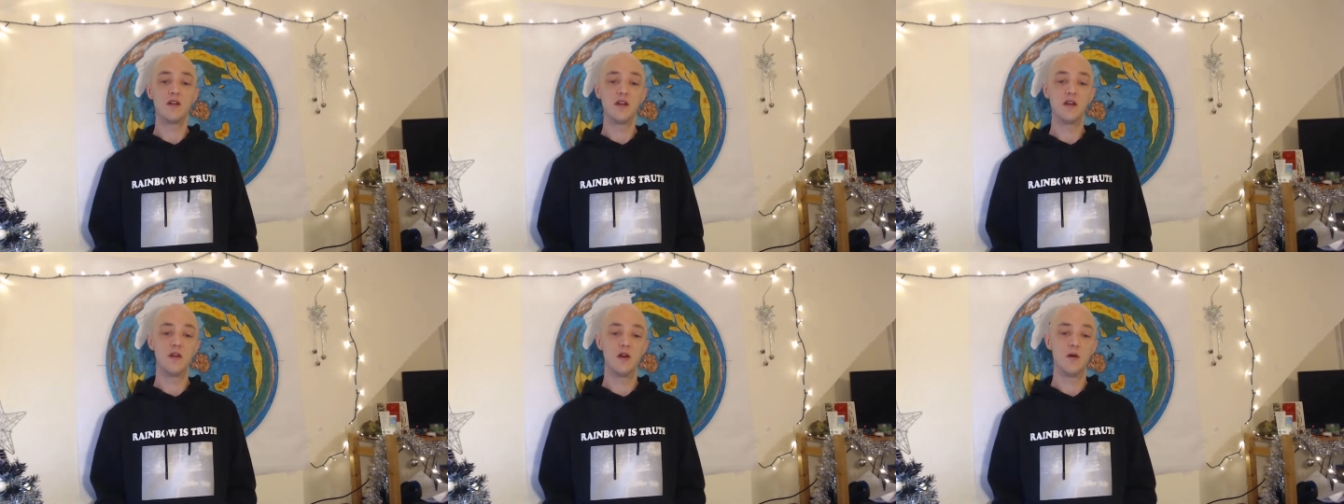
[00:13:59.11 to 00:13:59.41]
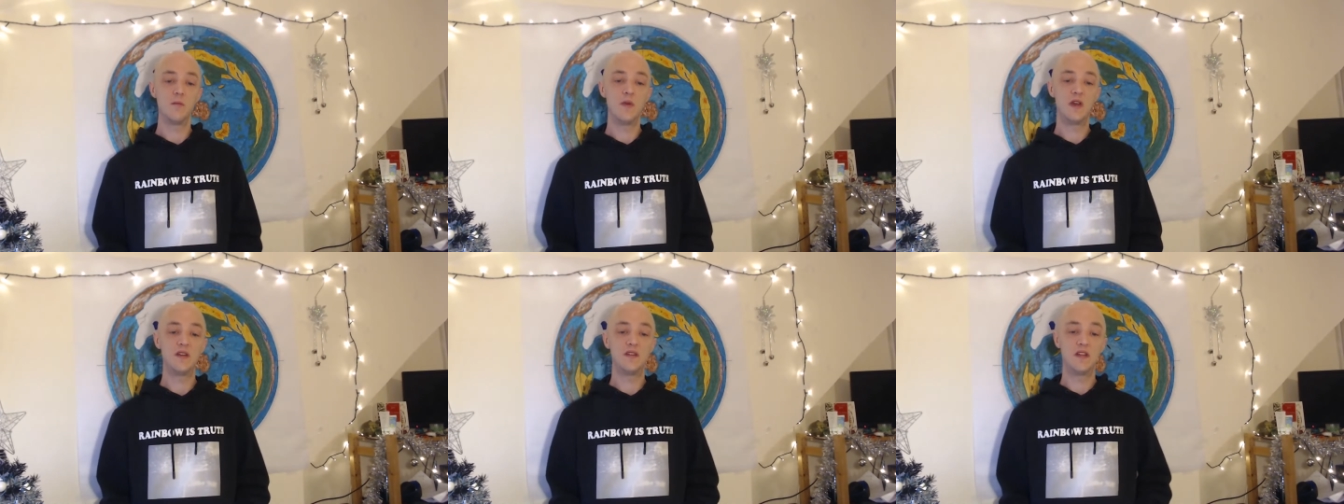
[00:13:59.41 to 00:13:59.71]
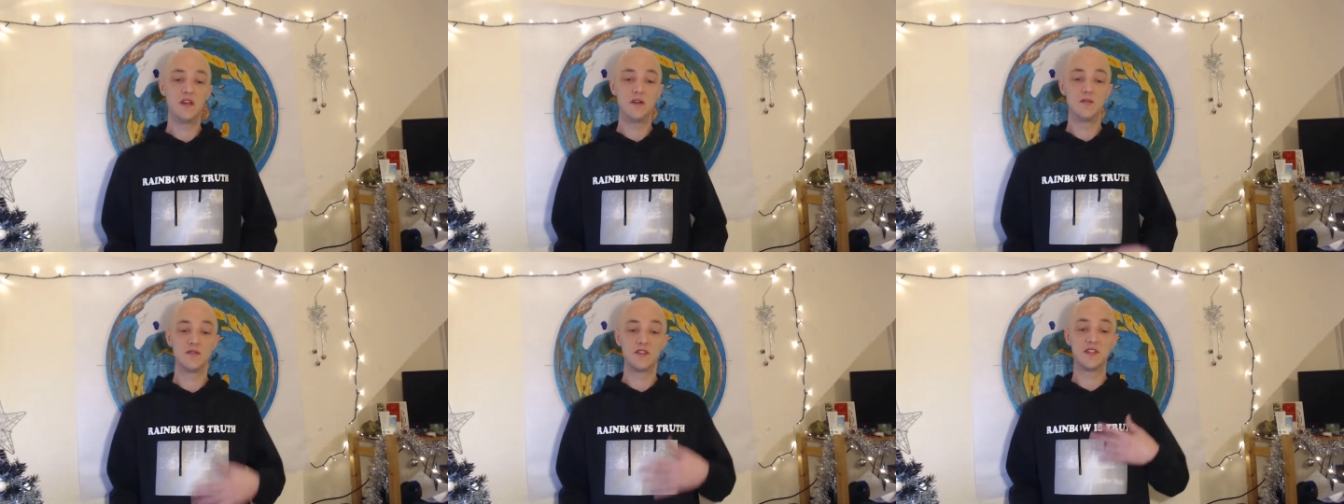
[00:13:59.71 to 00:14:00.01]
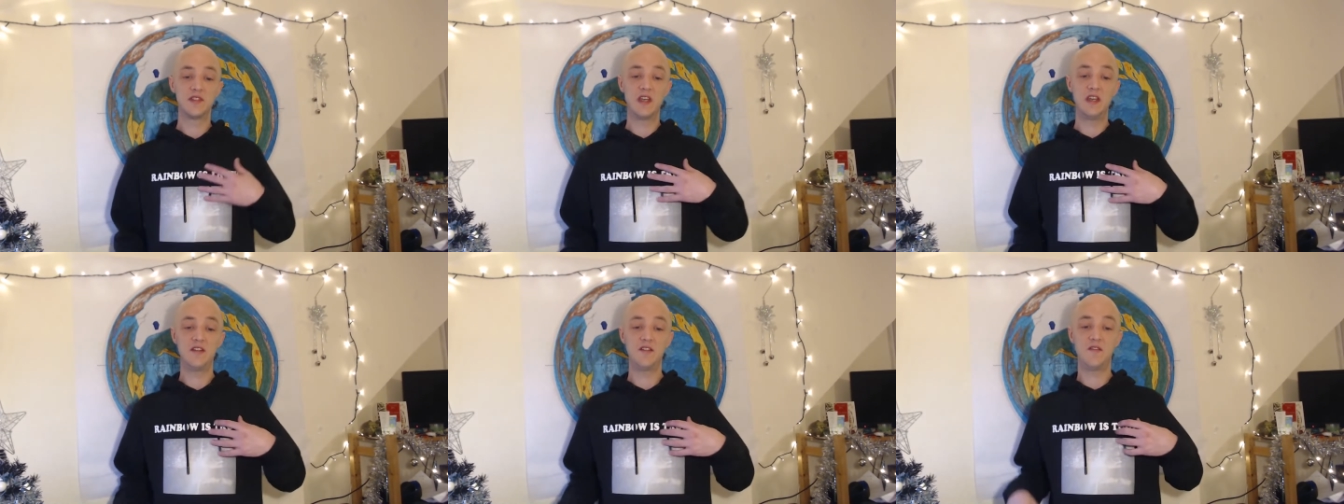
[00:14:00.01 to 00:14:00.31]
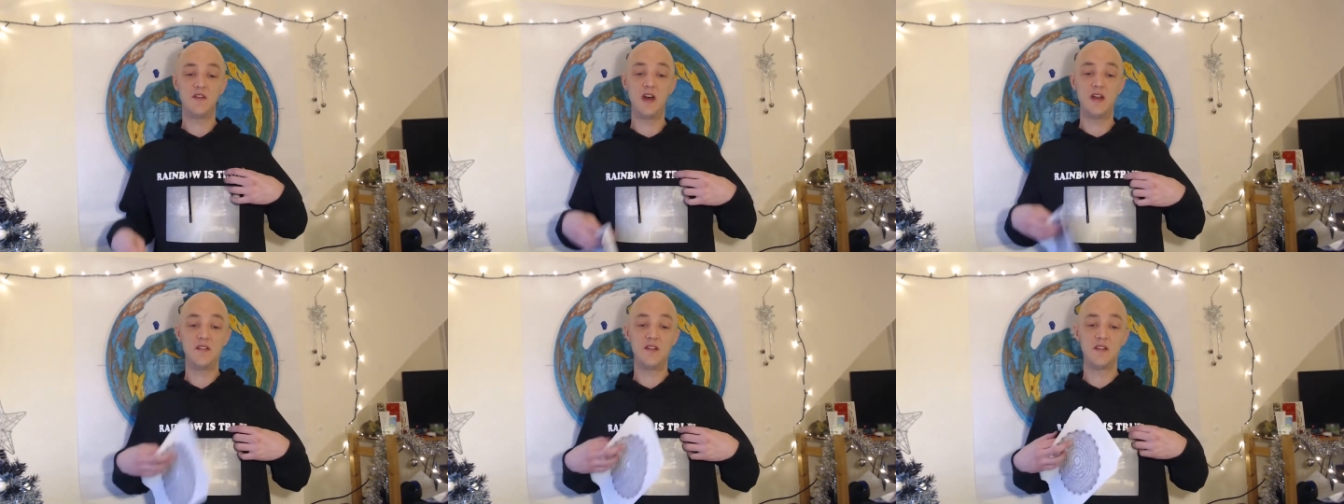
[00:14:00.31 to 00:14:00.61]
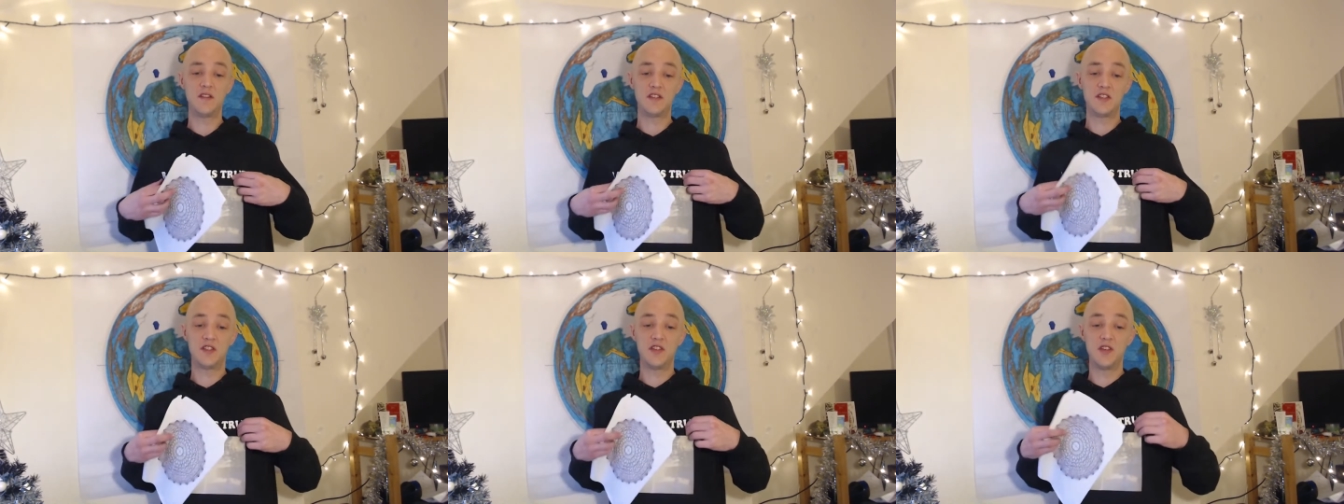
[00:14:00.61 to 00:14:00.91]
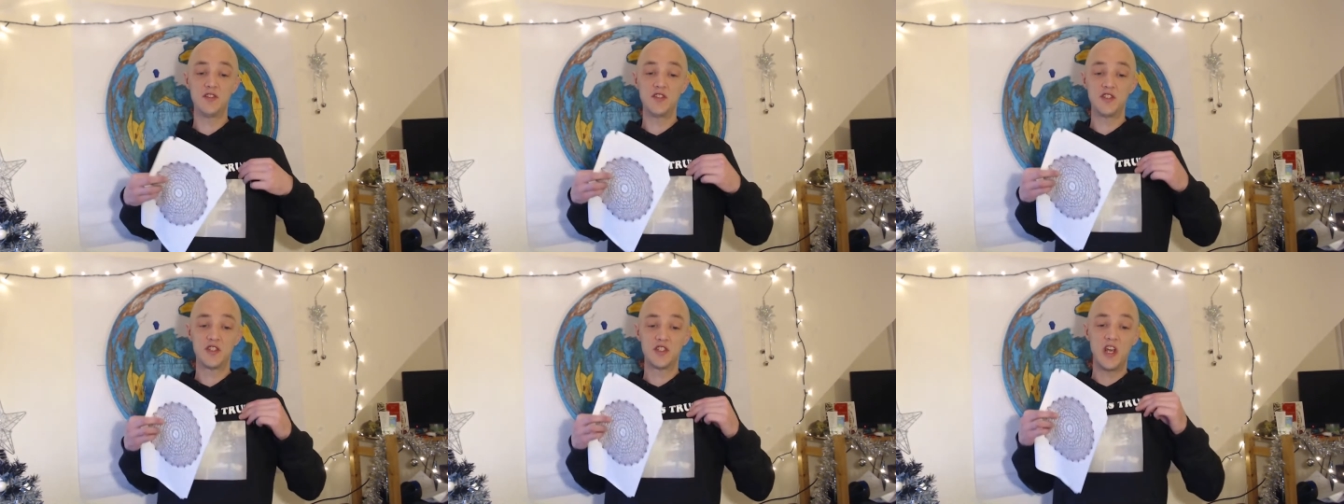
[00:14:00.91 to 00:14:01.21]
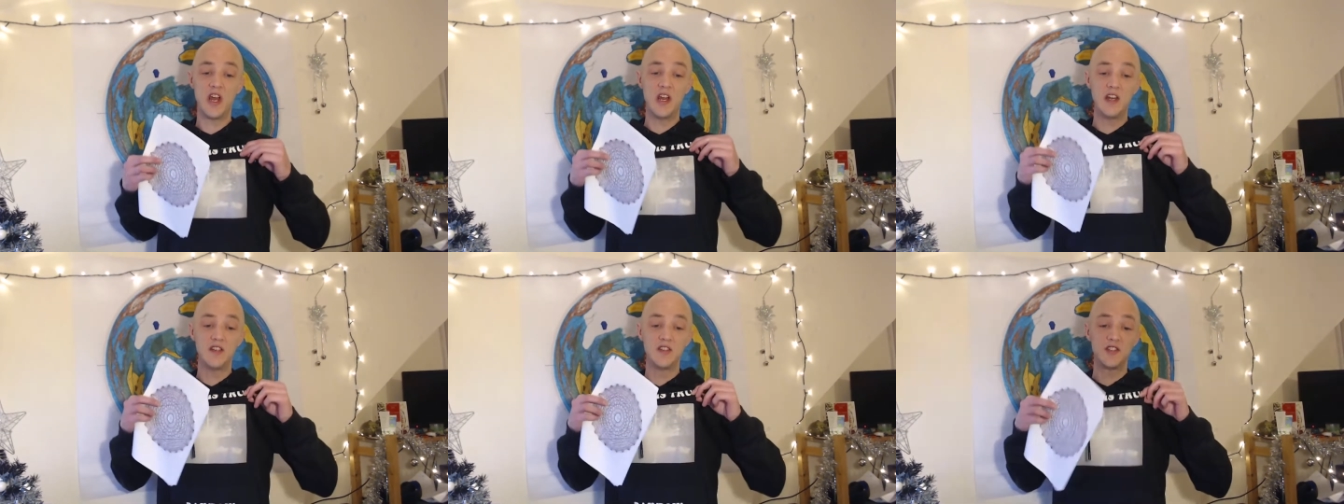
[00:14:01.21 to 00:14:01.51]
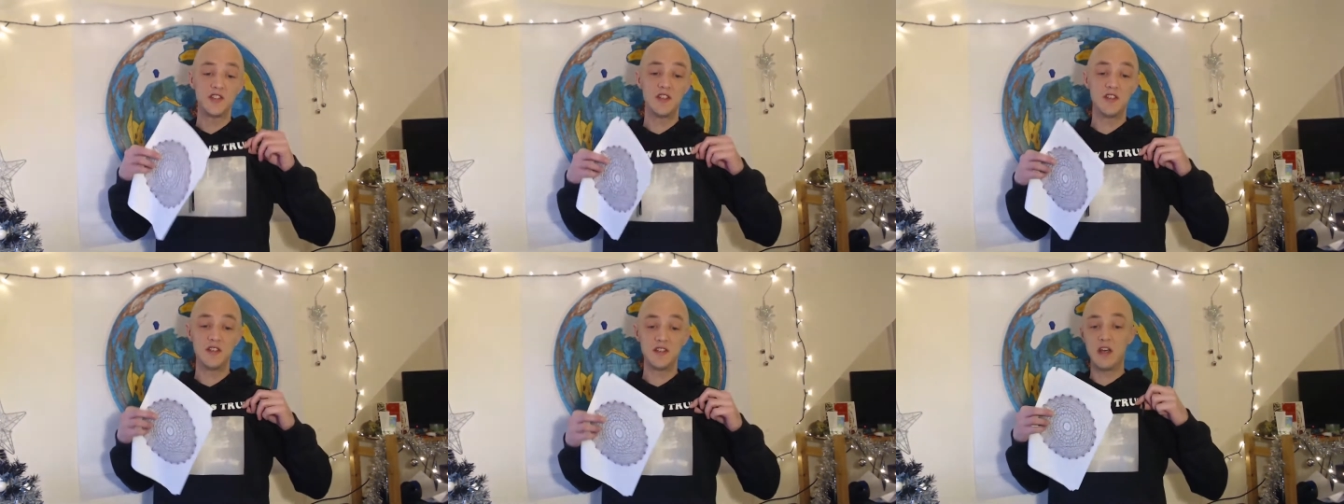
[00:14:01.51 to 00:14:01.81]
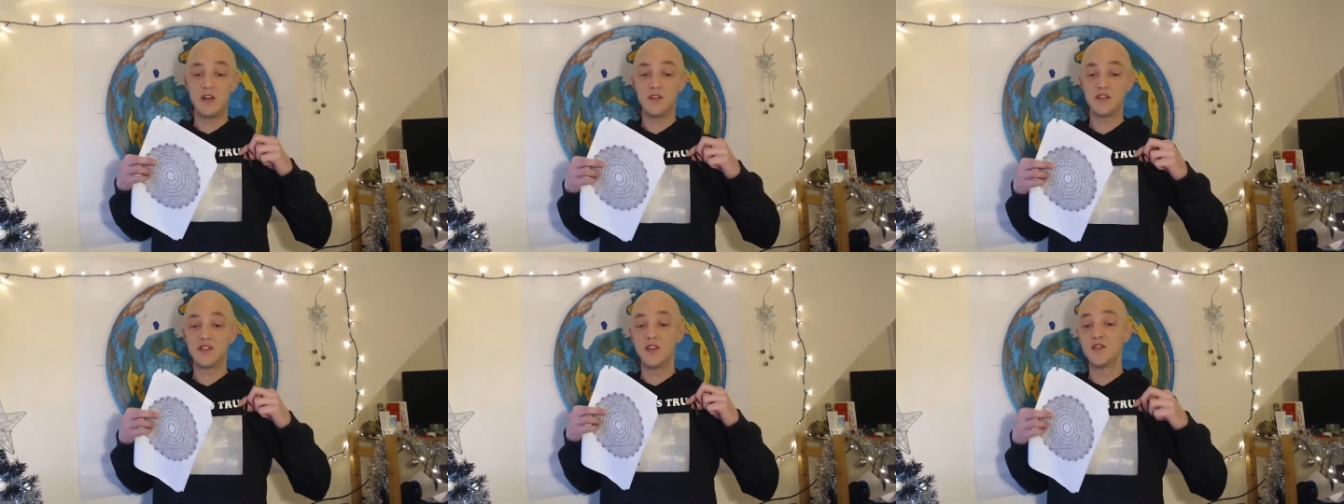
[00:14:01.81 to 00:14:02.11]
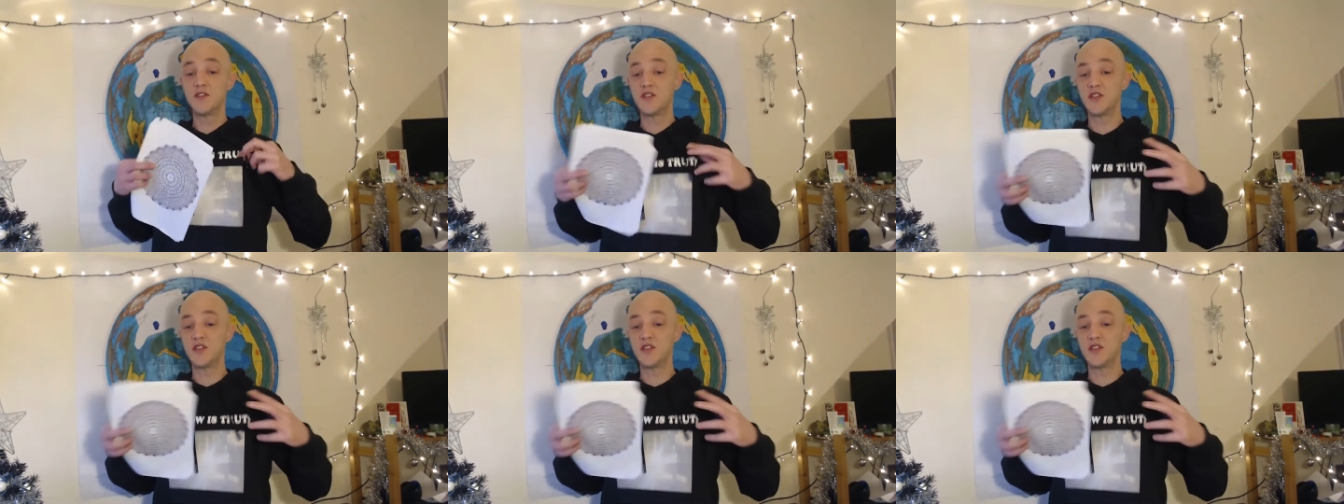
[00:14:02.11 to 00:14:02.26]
You know what I mean? They don't see the fact that the sun's changed and it's now a sun